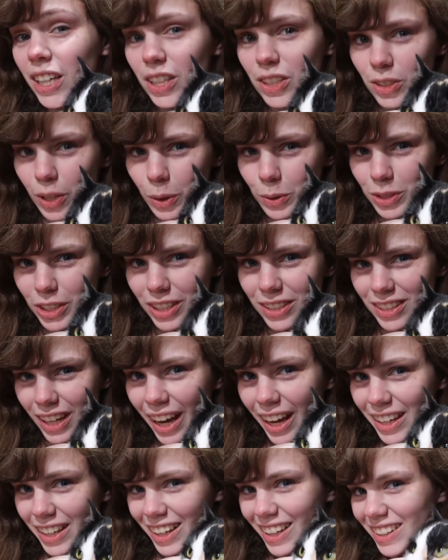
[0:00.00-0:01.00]
So
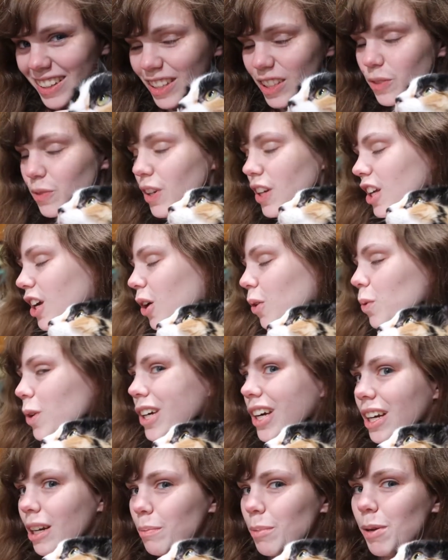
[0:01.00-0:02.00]
today in this video,
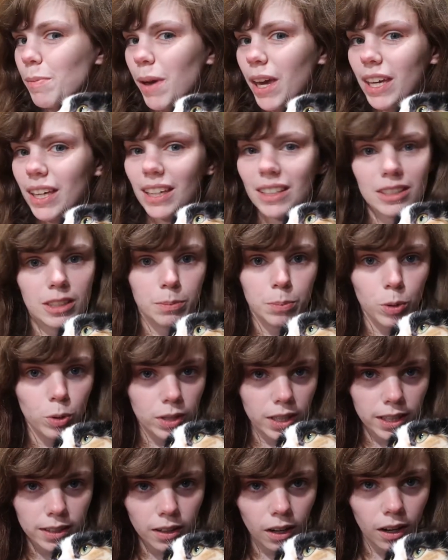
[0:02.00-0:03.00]
we're gonna be making
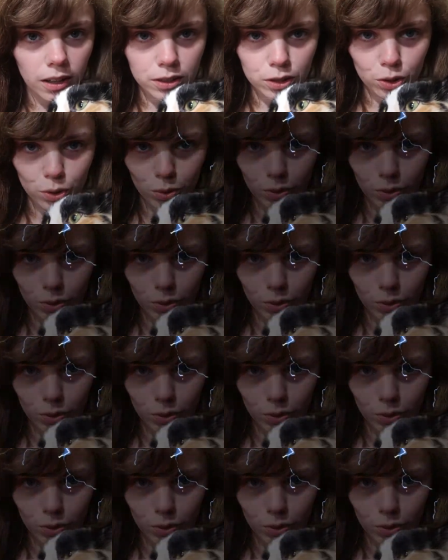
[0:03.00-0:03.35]
spooky dog